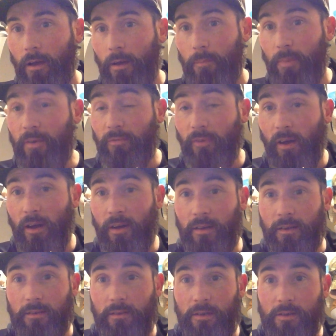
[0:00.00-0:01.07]
Big
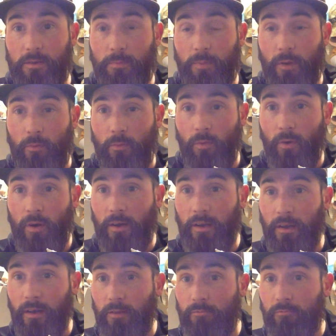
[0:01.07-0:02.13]
fly that's been
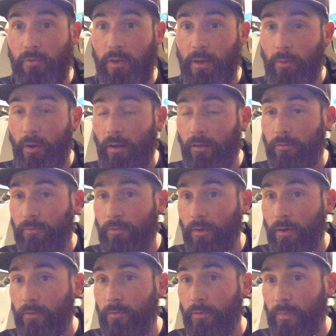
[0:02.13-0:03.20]
working really well
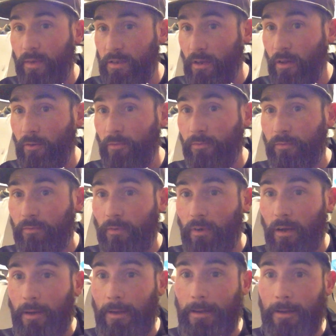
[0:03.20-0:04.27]
for myself
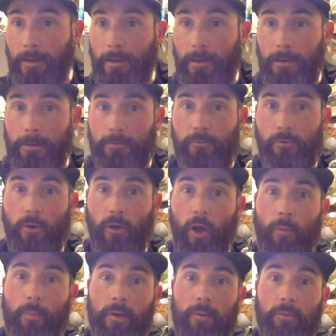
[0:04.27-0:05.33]
and for a
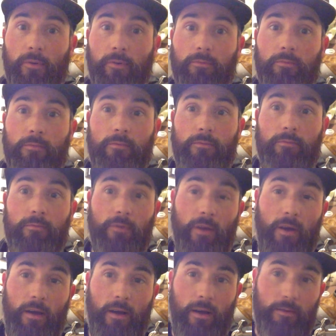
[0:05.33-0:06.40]
lot of people
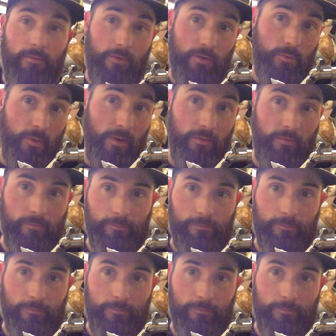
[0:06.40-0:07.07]
that I fish with